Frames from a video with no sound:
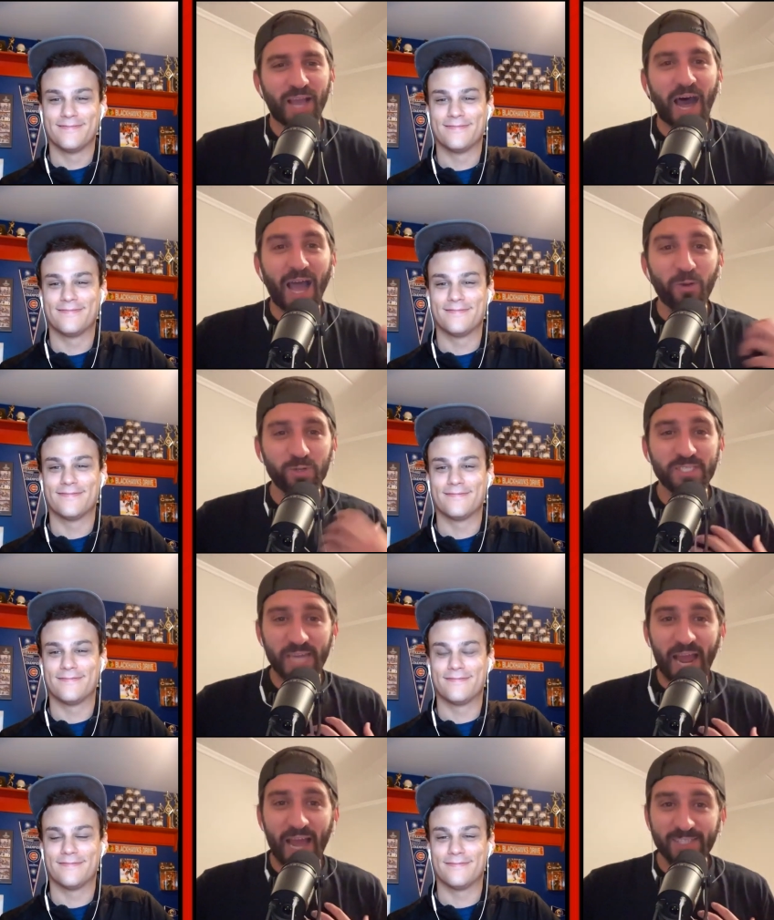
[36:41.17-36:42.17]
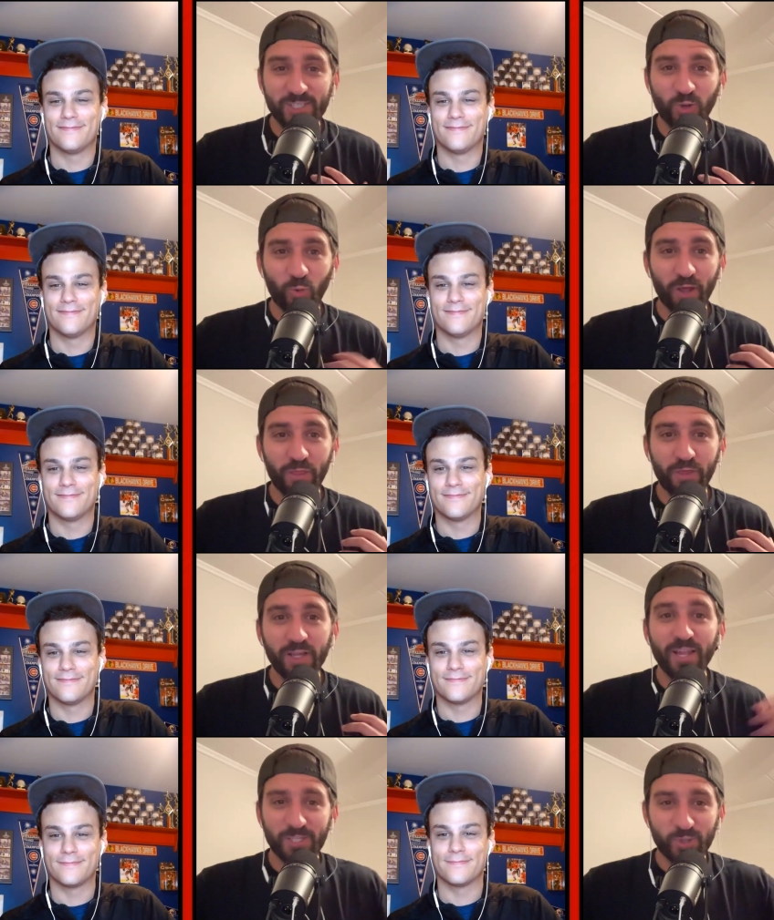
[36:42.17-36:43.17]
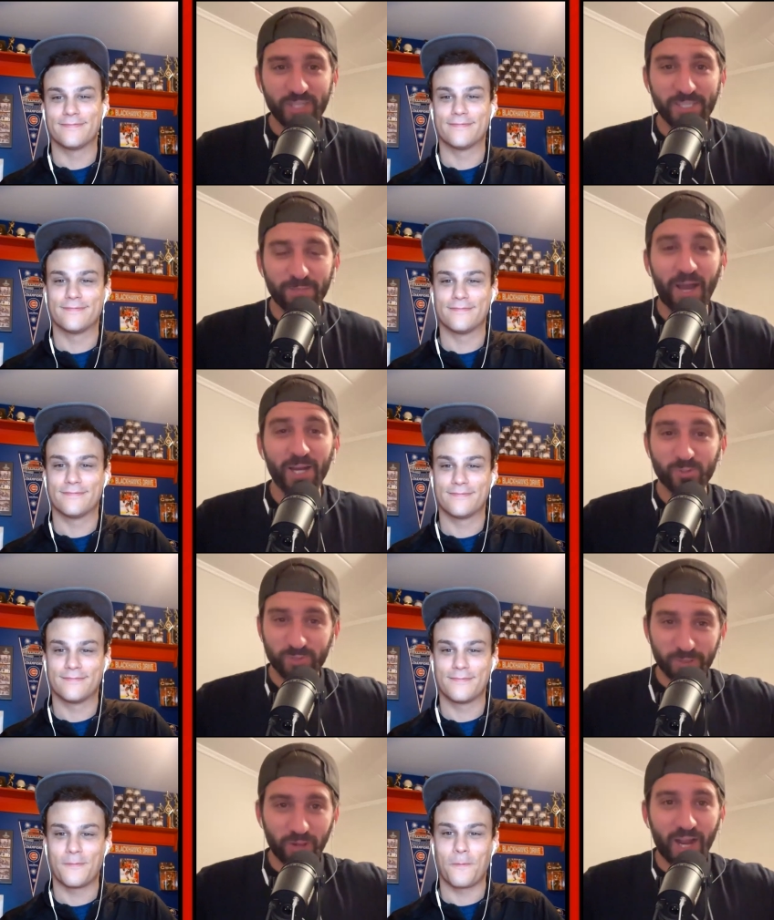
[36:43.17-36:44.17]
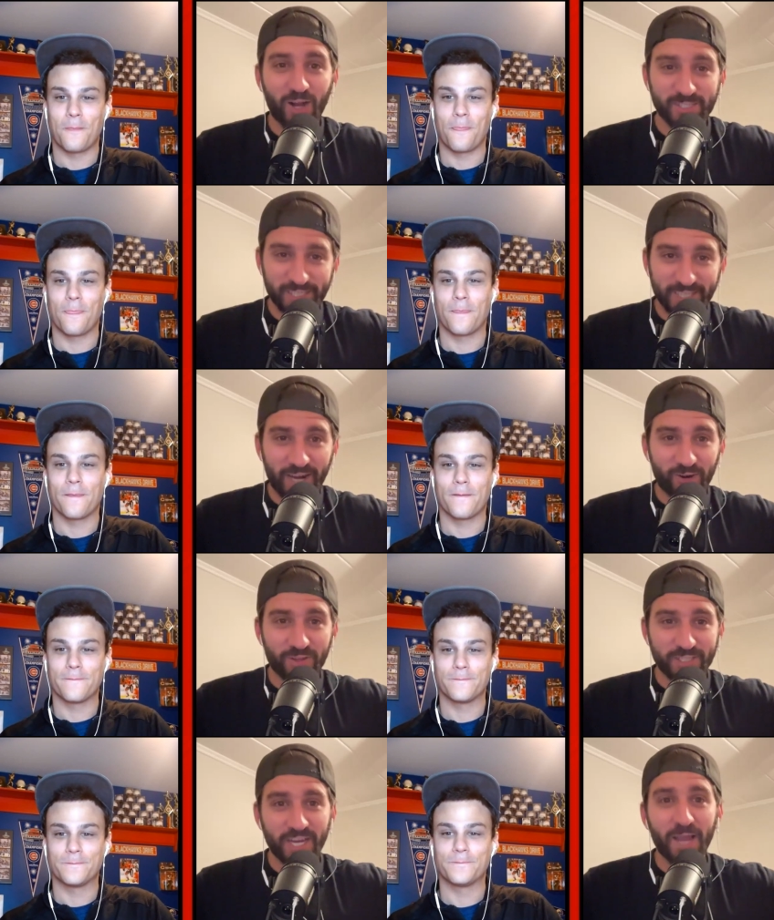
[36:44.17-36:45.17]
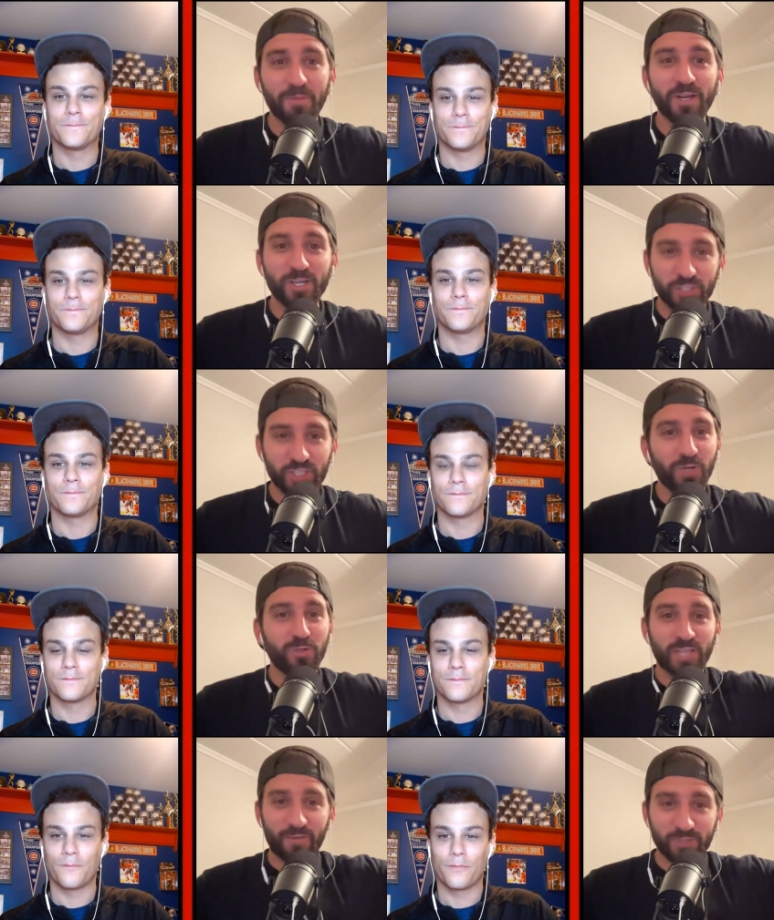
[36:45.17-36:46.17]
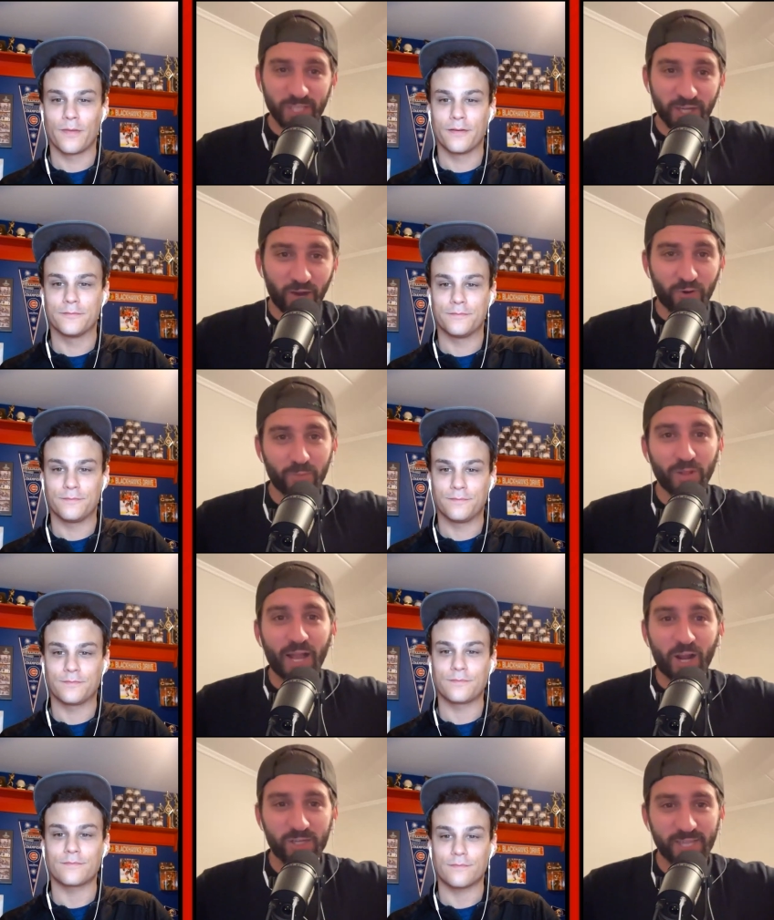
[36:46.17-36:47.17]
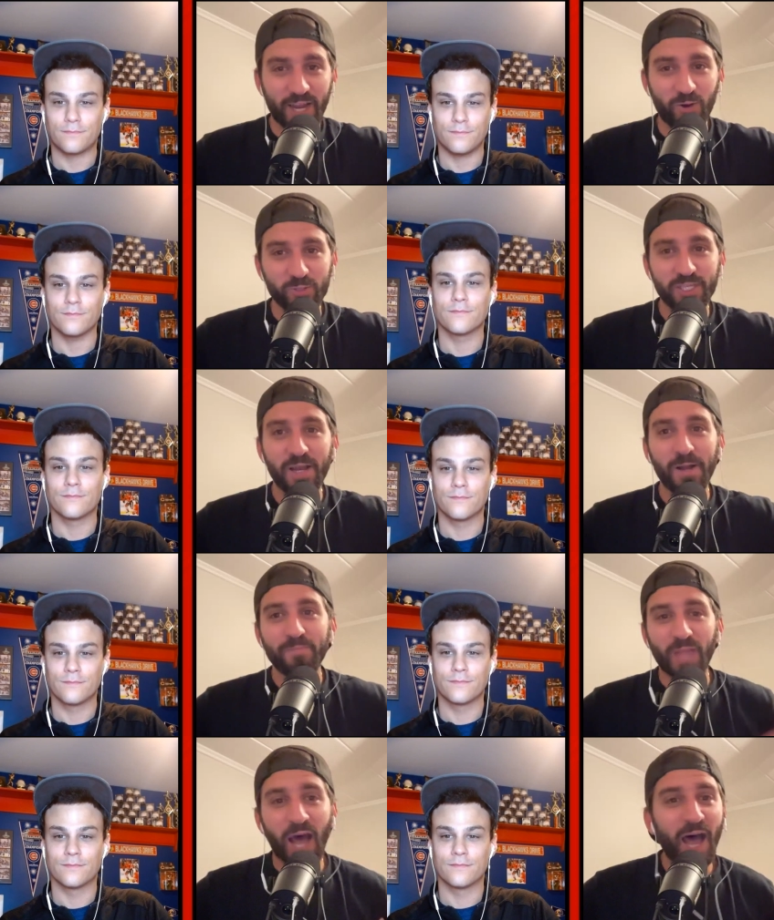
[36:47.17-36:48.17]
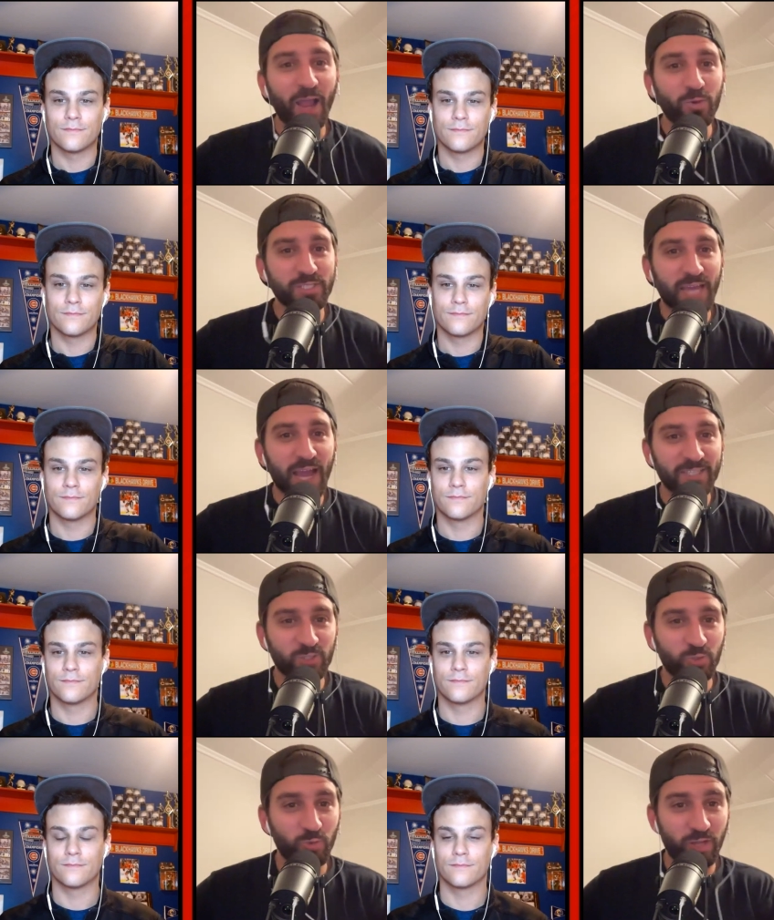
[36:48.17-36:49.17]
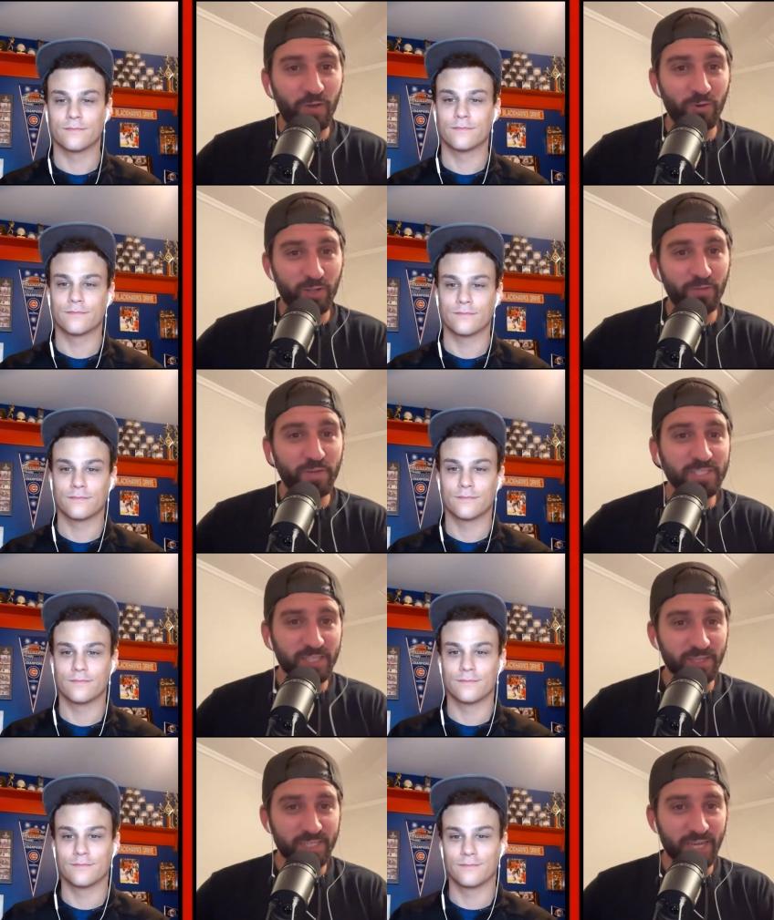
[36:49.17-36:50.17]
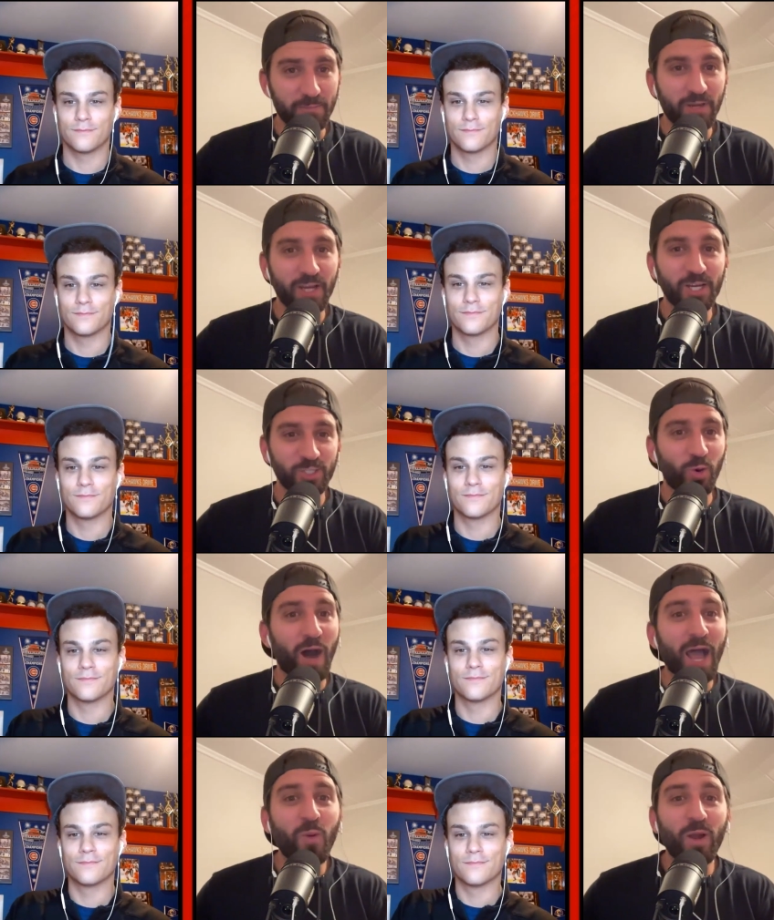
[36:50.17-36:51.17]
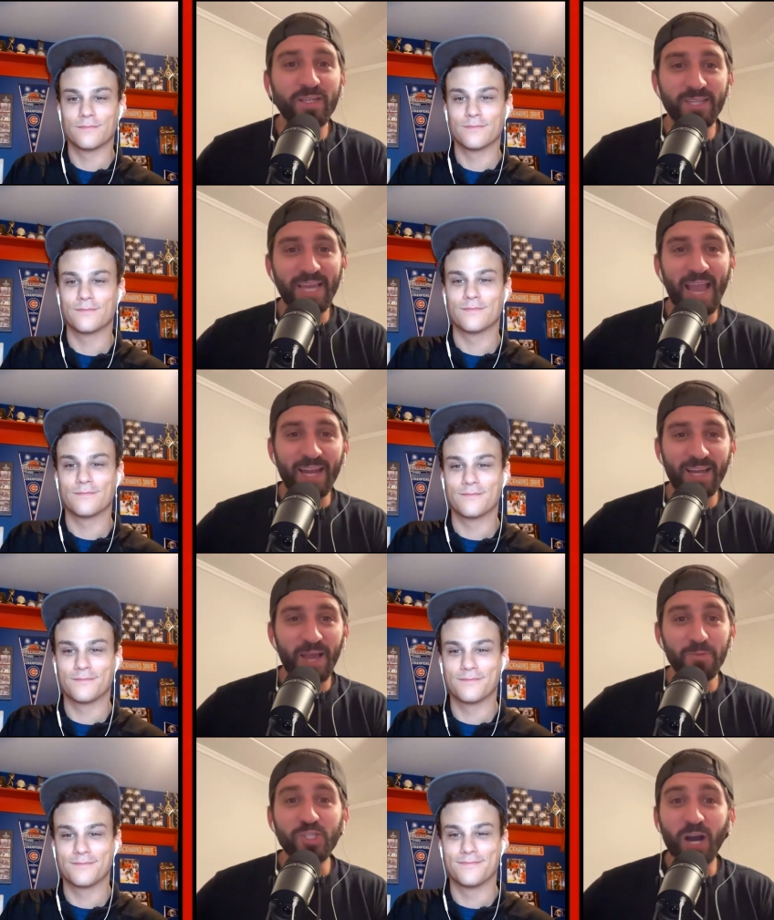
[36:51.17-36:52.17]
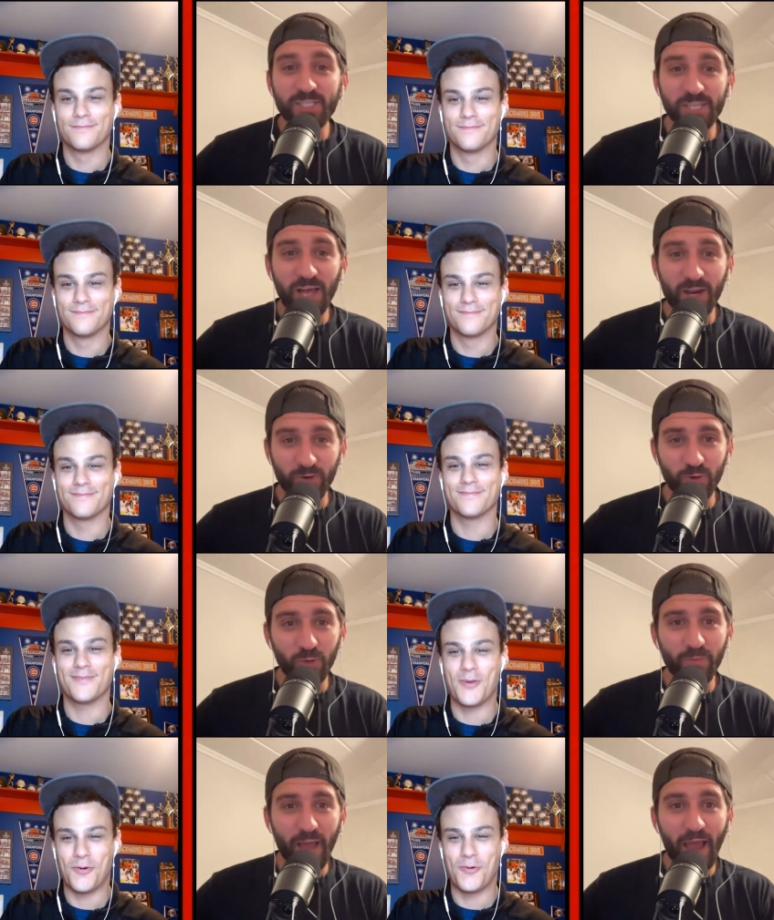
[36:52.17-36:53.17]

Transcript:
Speaker 1: I was tasked with, like, Tracy Myers was the Blackhawks insider at the time. She was obviously covering Blackhawks angles. I was tasked with covering the visiting team. So I went into the Anaheim Ducks locker room